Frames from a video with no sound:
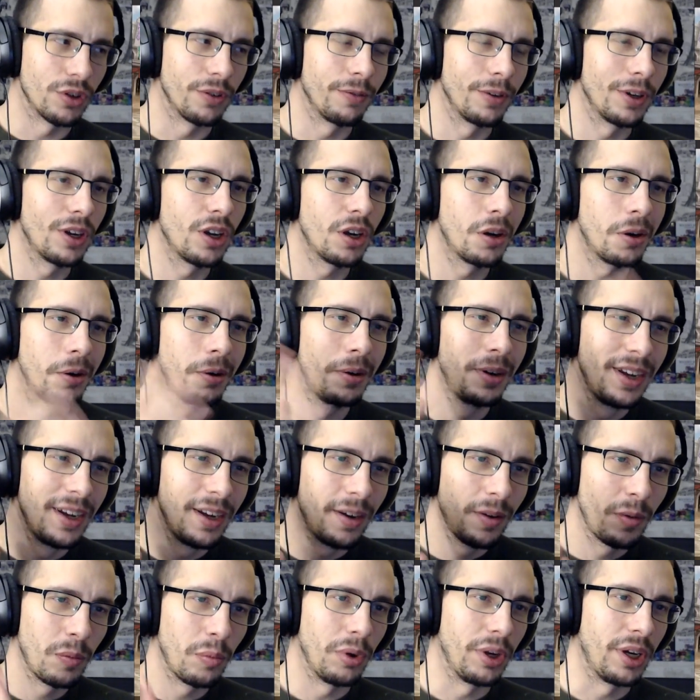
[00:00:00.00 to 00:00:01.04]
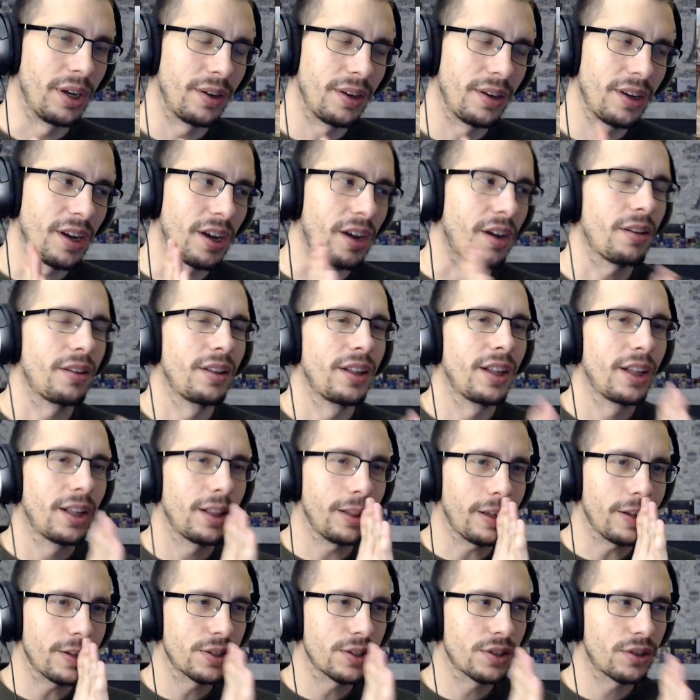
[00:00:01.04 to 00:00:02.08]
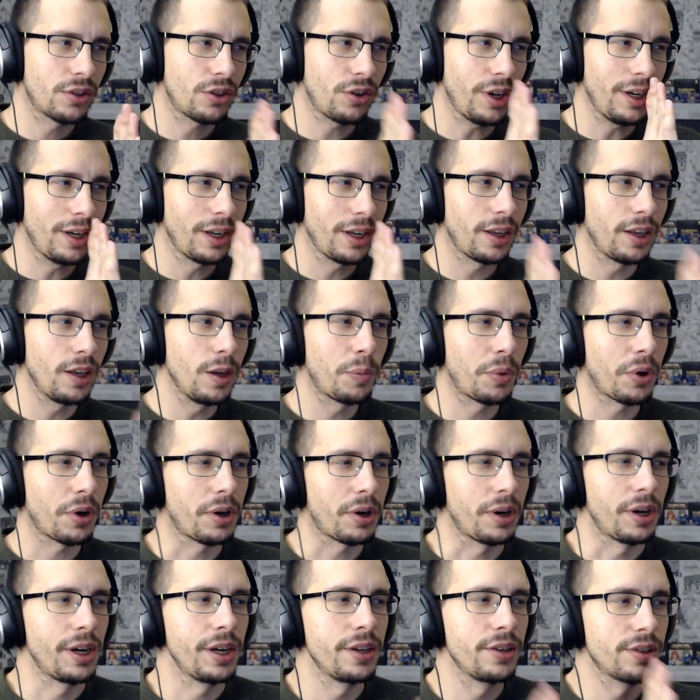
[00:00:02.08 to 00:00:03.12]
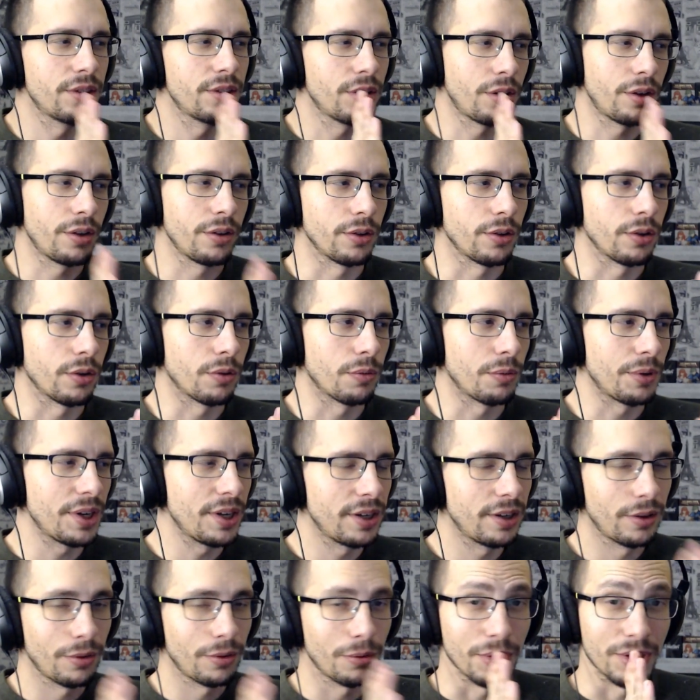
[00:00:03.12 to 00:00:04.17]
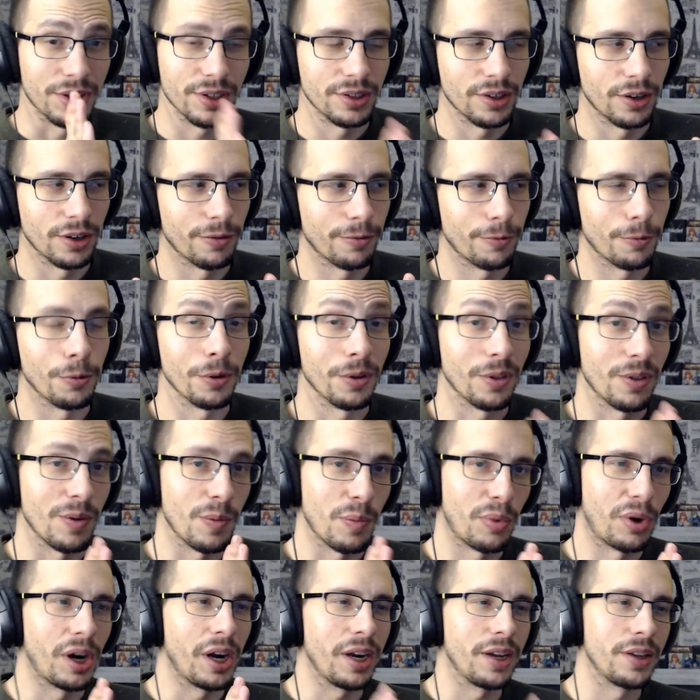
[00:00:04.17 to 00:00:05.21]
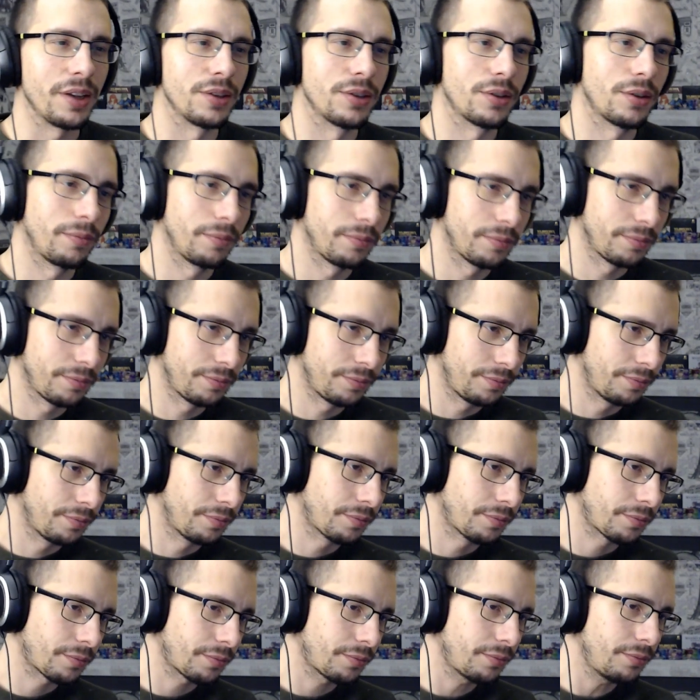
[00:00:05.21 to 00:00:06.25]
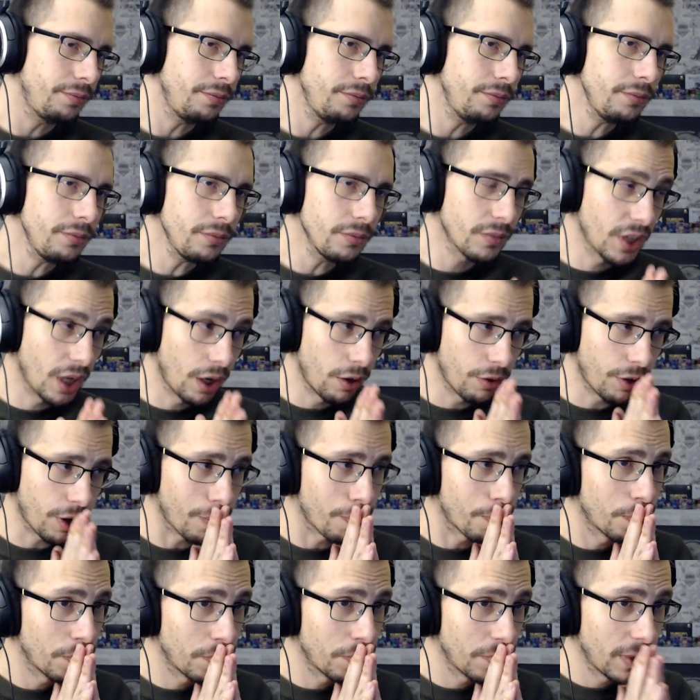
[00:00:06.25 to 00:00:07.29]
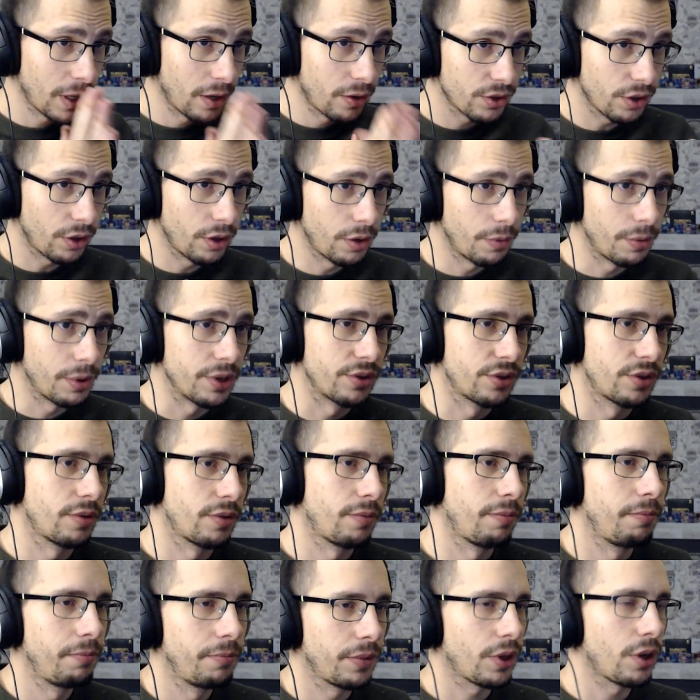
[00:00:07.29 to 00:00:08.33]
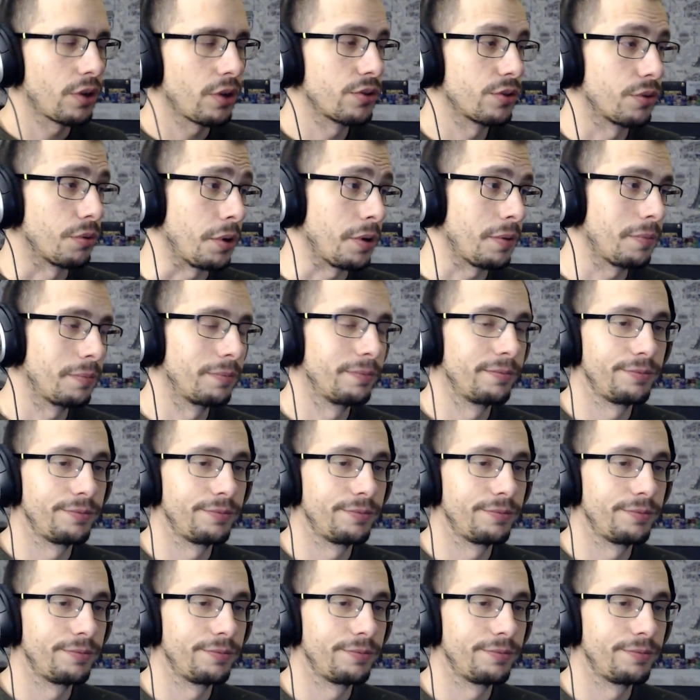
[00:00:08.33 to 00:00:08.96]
video, but yeah, let's try to keep our eyes on the green, which is therefore the prize. Okay, so anyways, Azura